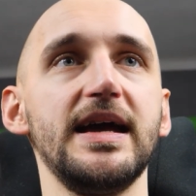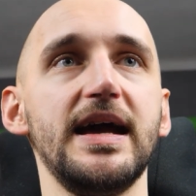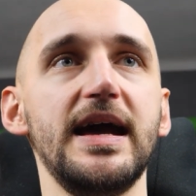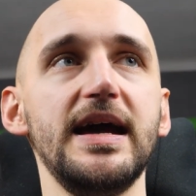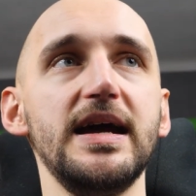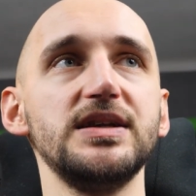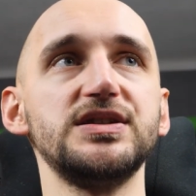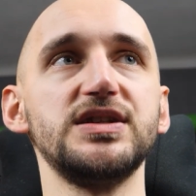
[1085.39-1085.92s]

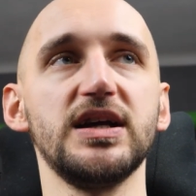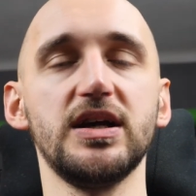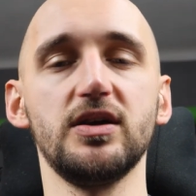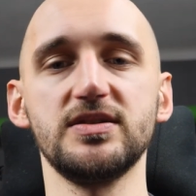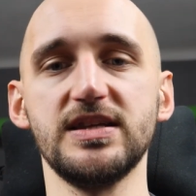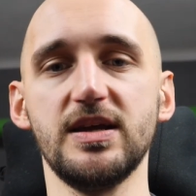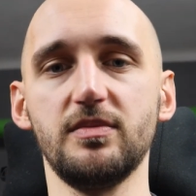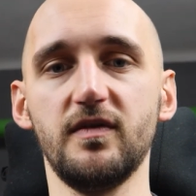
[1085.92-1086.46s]
And check out
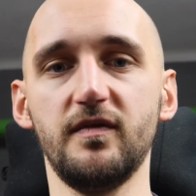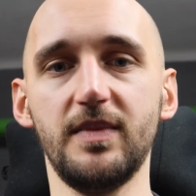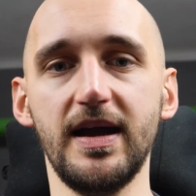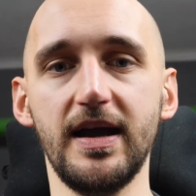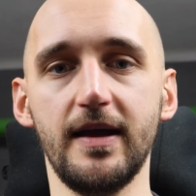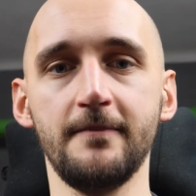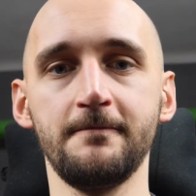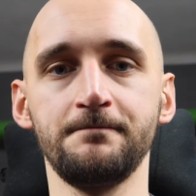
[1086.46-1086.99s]
some of
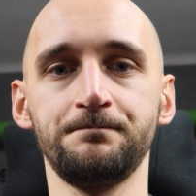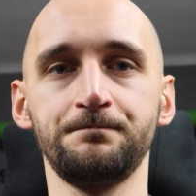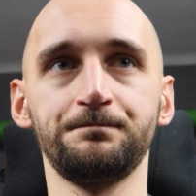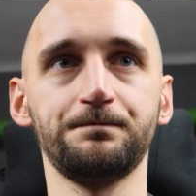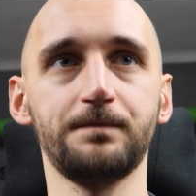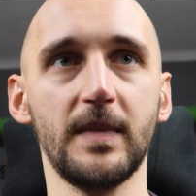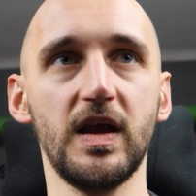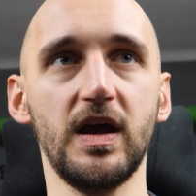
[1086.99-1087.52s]
my
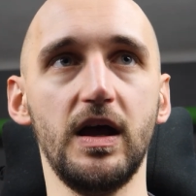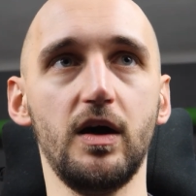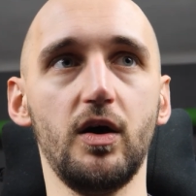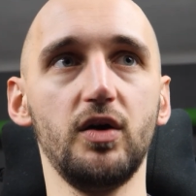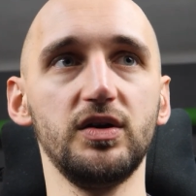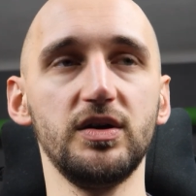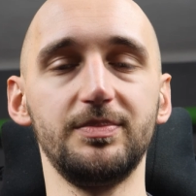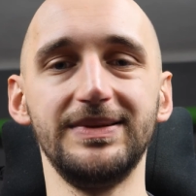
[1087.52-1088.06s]

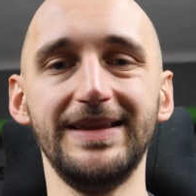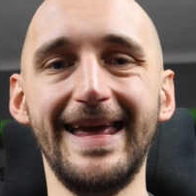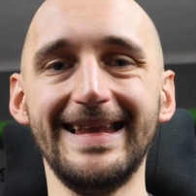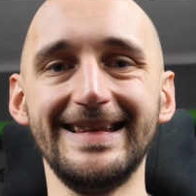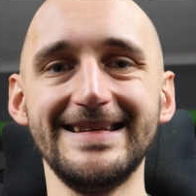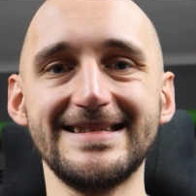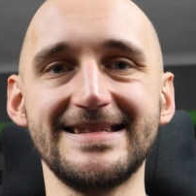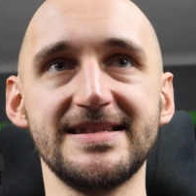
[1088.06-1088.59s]
other
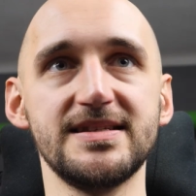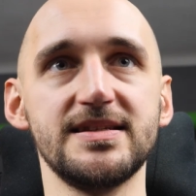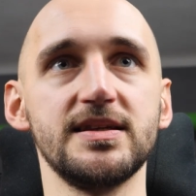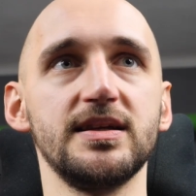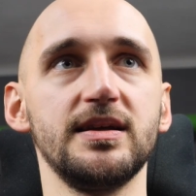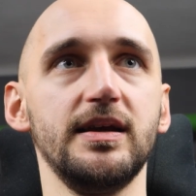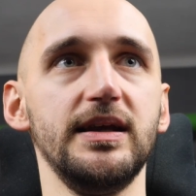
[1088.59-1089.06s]
playlists